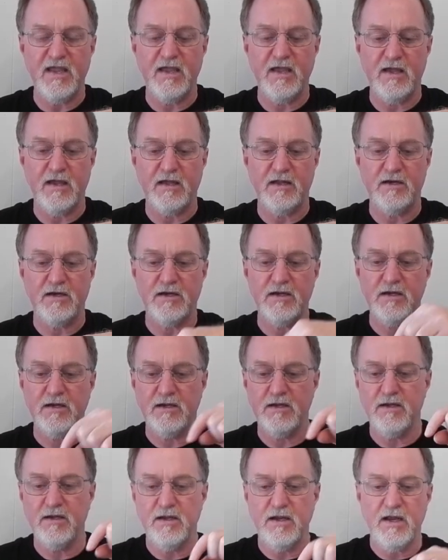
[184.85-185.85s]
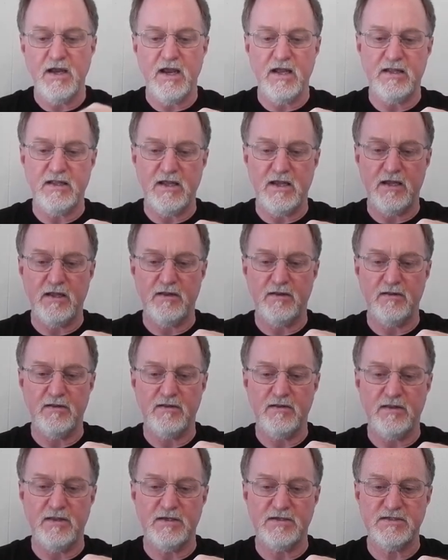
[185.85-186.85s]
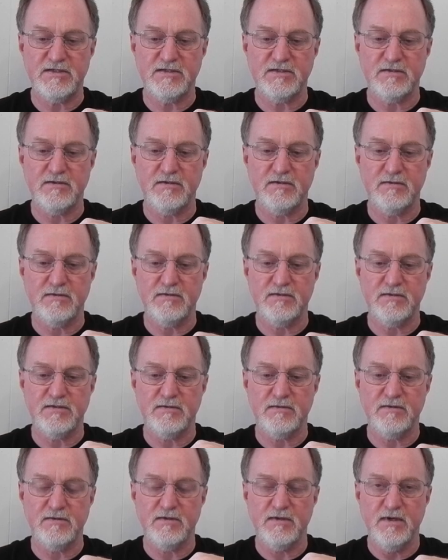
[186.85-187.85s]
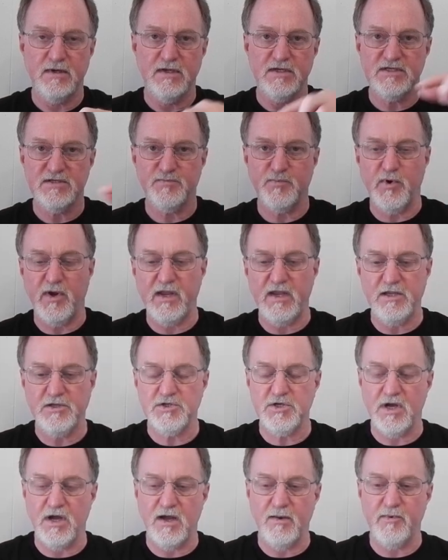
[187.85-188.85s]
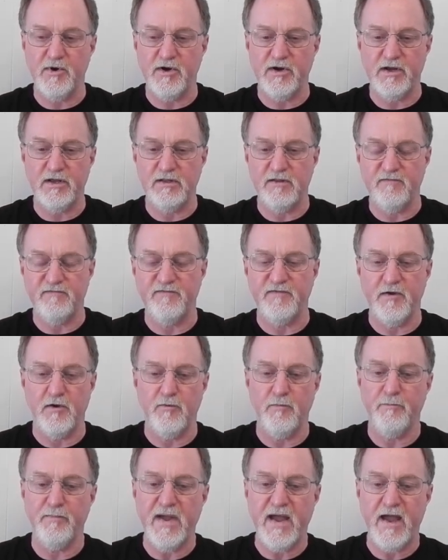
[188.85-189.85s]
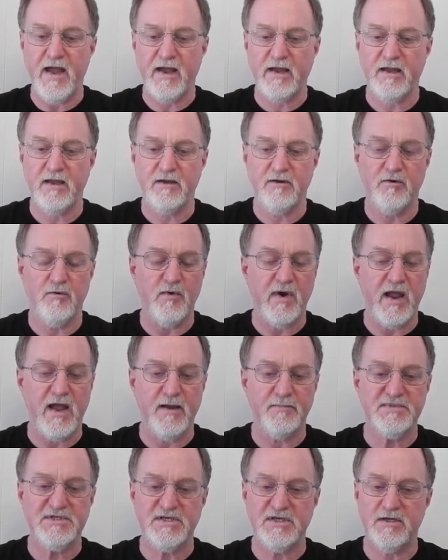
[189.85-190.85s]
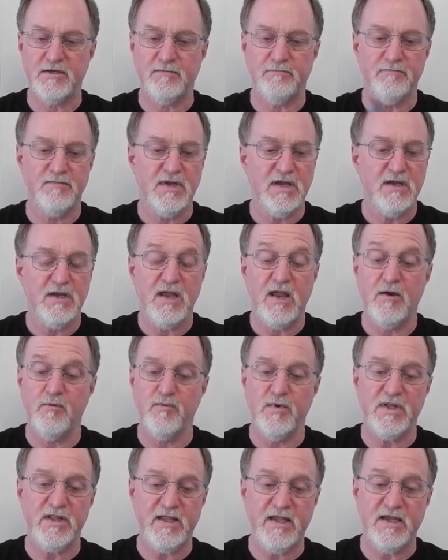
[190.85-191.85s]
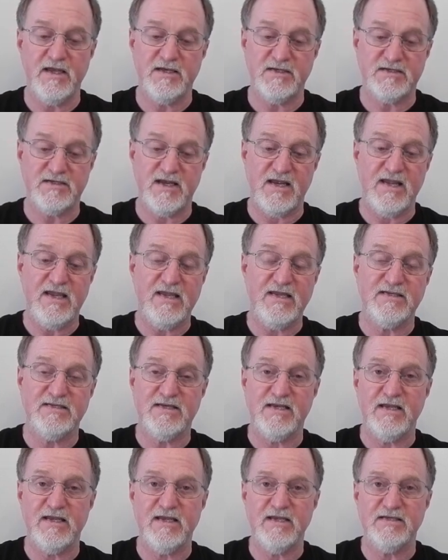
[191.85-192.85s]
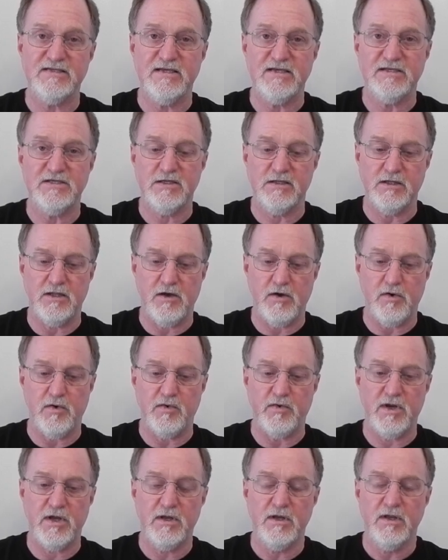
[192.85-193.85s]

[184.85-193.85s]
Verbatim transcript: end, and then this springy jobber in the film back grabs it. It really is easy to load.